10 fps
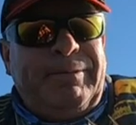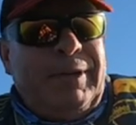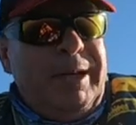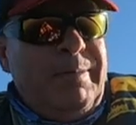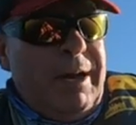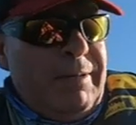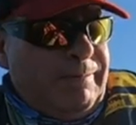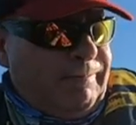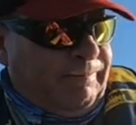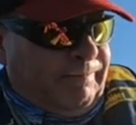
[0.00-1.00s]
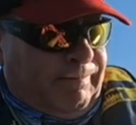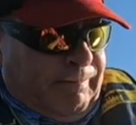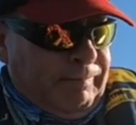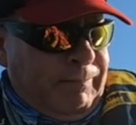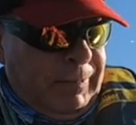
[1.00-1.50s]
We'll let him go.
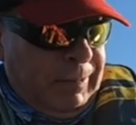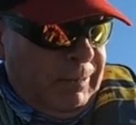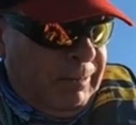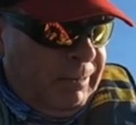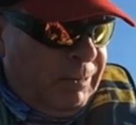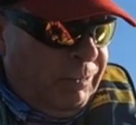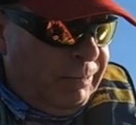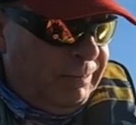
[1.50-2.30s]
Ooh.